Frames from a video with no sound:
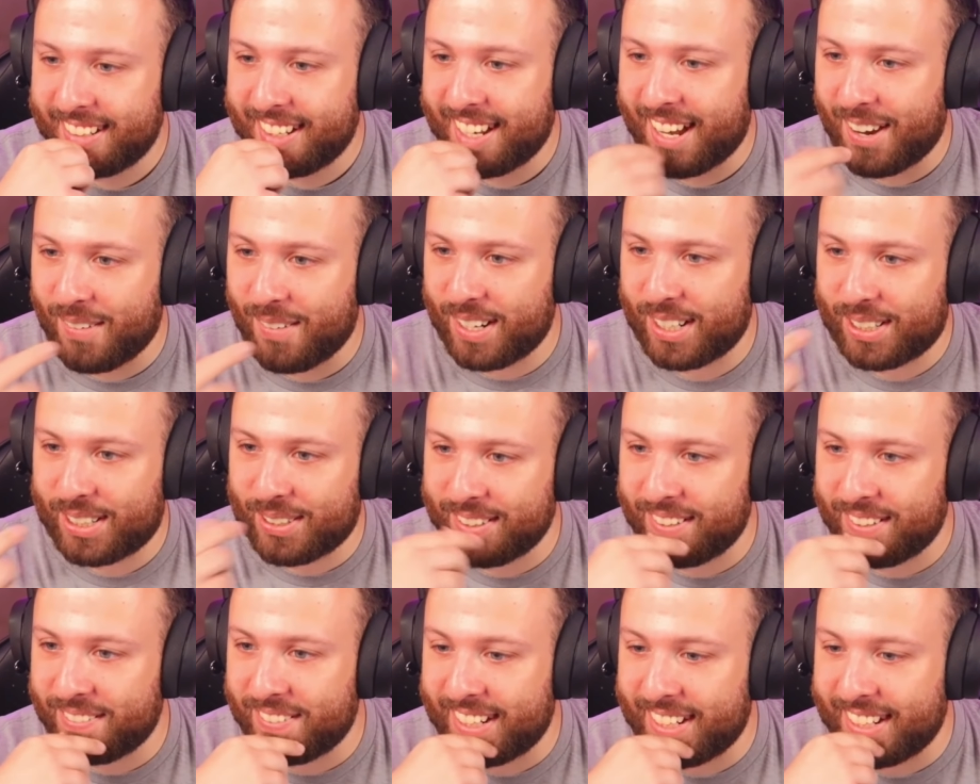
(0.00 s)
I want to show
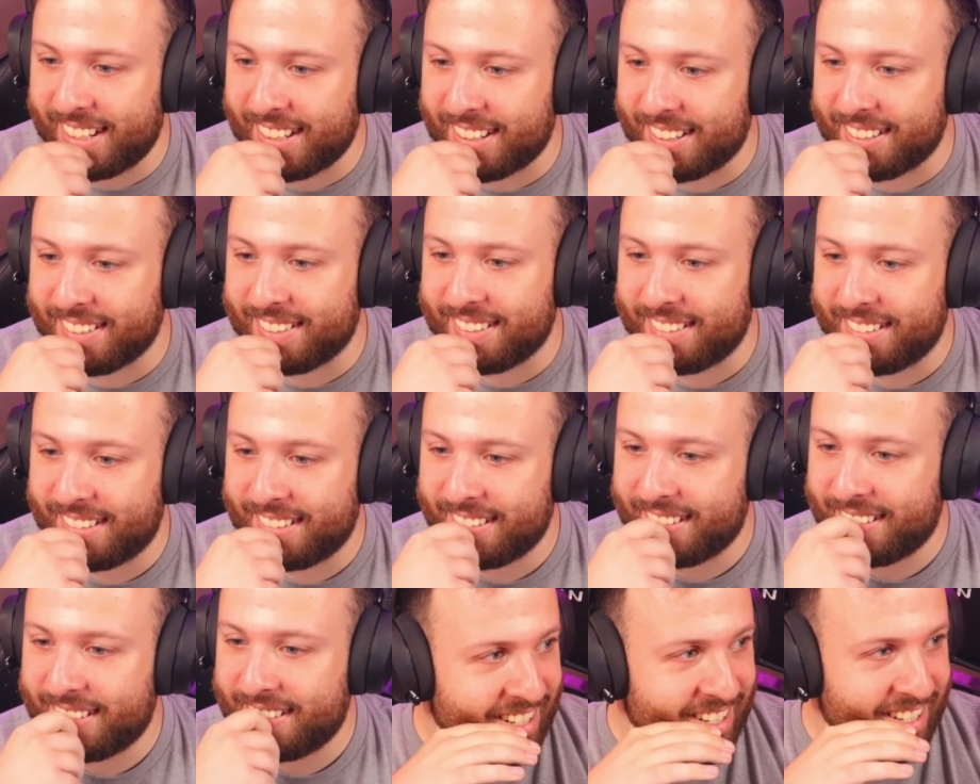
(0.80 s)
the video.
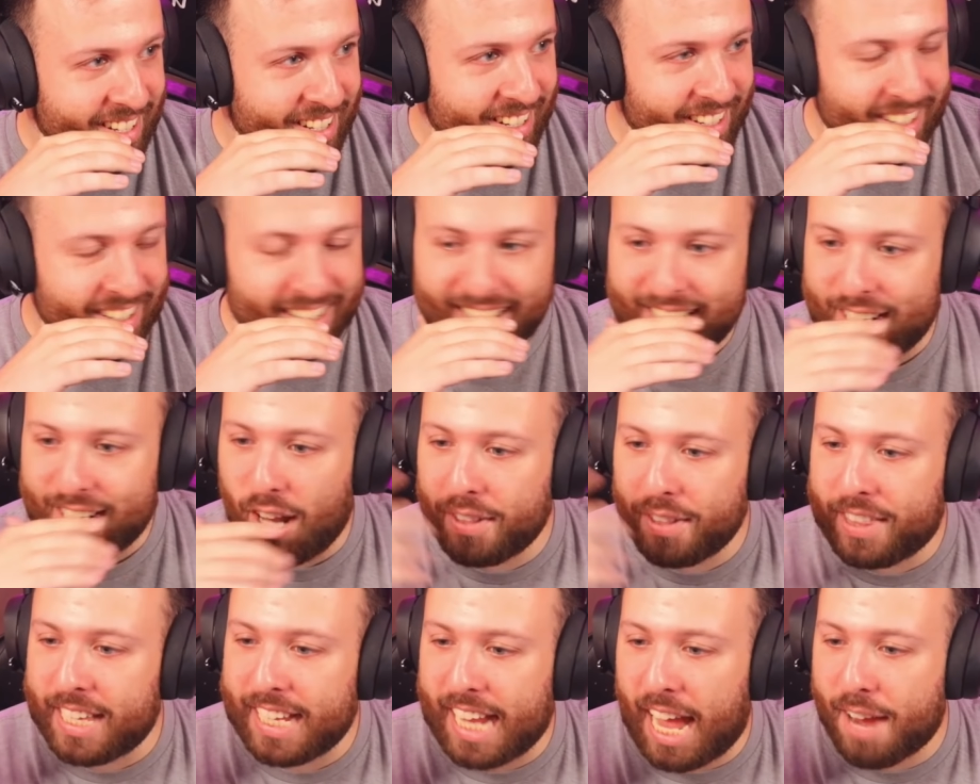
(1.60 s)

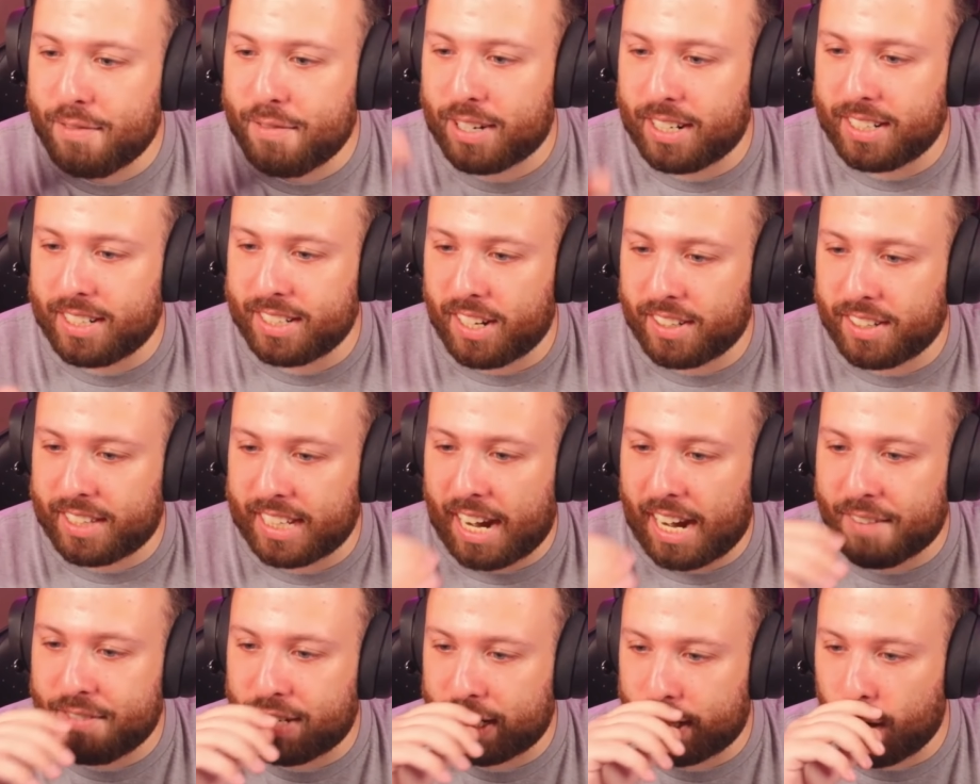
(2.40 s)
Nothing ever,
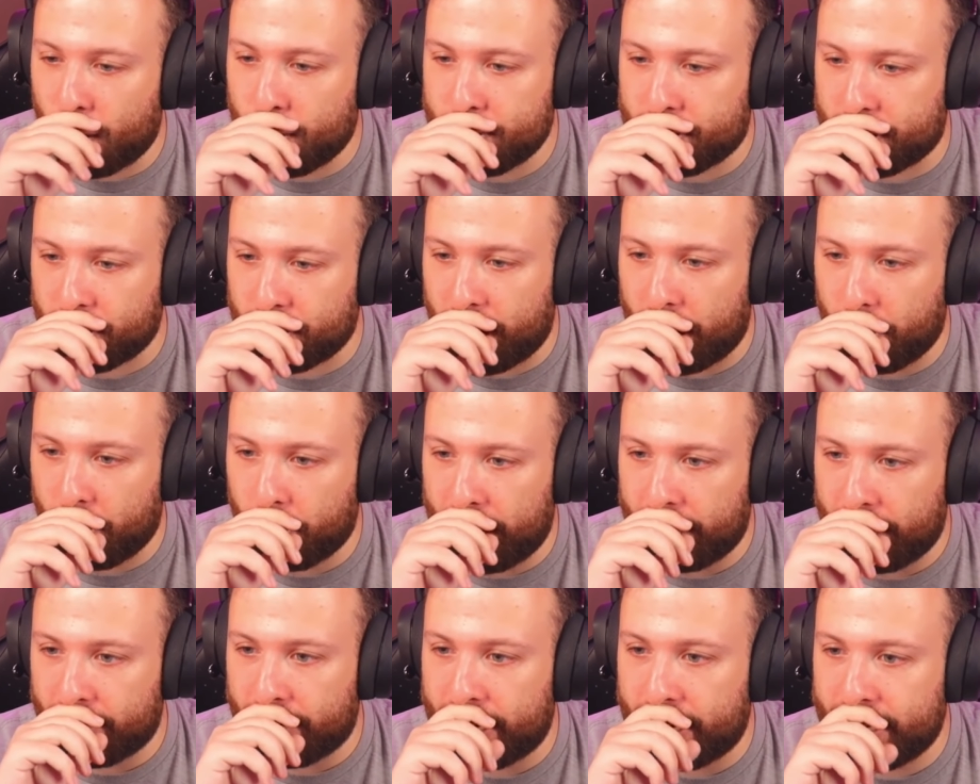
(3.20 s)
nothing ever goes the right
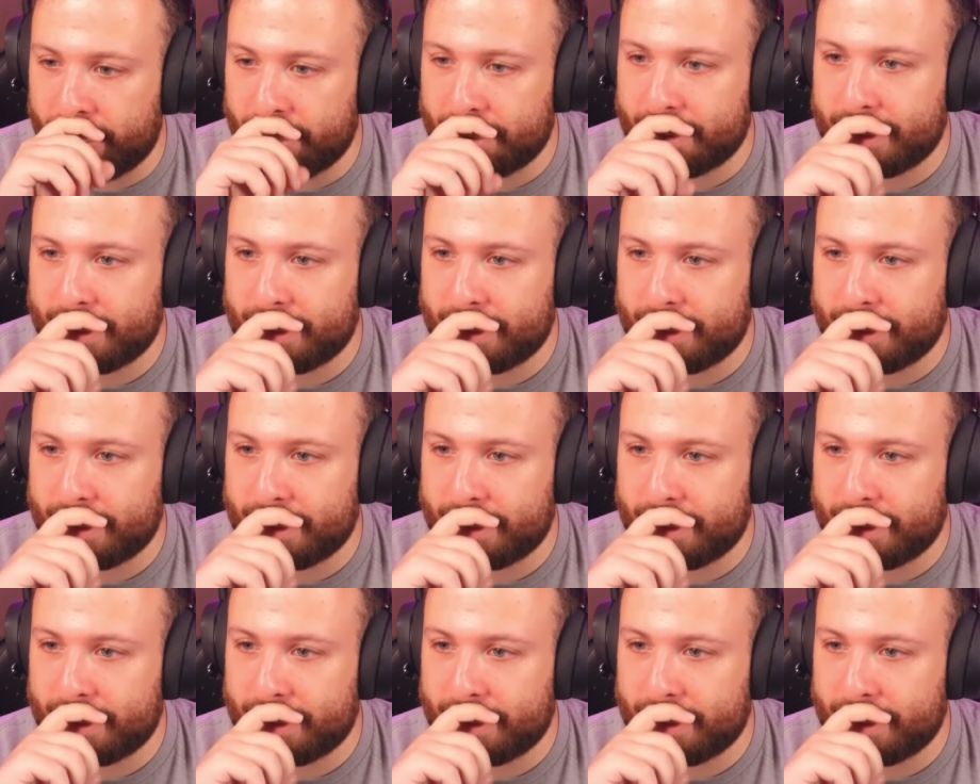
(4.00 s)
way, right?